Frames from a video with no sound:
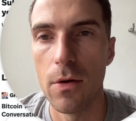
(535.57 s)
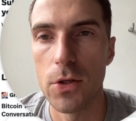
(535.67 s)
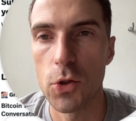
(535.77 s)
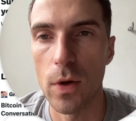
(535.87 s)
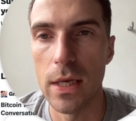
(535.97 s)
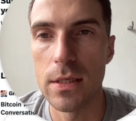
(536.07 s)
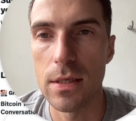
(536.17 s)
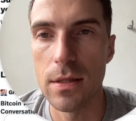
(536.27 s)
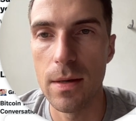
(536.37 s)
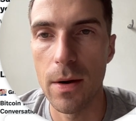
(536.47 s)
trained
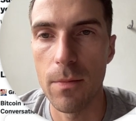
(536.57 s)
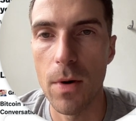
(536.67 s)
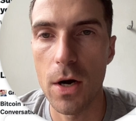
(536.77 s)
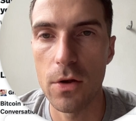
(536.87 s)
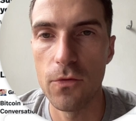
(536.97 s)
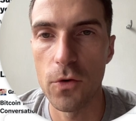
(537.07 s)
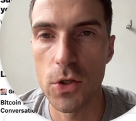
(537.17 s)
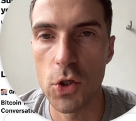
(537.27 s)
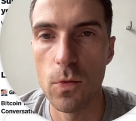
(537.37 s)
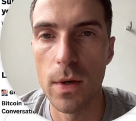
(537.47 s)
their model for
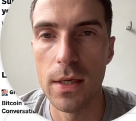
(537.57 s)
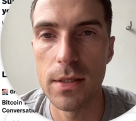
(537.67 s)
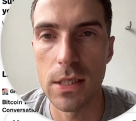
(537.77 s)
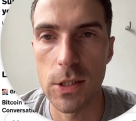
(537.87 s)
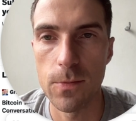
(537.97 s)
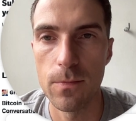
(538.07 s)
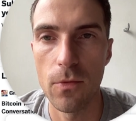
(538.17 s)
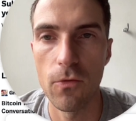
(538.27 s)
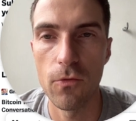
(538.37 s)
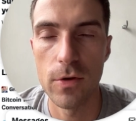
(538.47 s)
2 months, and
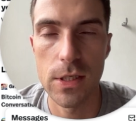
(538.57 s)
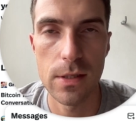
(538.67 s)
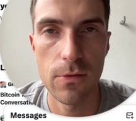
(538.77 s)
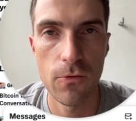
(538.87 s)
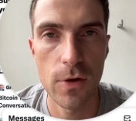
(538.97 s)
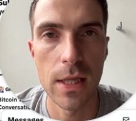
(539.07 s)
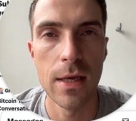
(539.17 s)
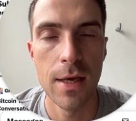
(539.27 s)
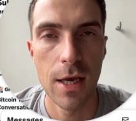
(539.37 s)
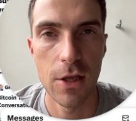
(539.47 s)
really
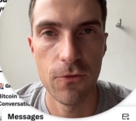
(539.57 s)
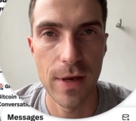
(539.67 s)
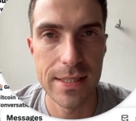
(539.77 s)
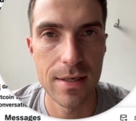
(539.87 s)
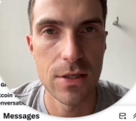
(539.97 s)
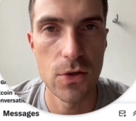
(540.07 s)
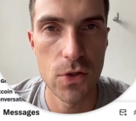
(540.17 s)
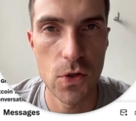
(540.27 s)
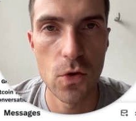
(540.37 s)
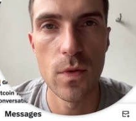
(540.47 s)
invested into
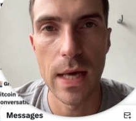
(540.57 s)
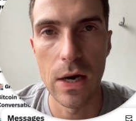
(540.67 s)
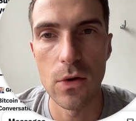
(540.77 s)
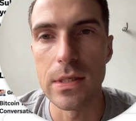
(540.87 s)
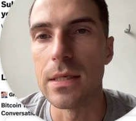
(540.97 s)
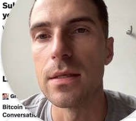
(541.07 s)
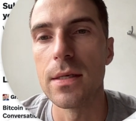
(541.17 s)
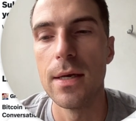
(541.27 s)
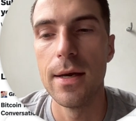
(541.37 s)
2,000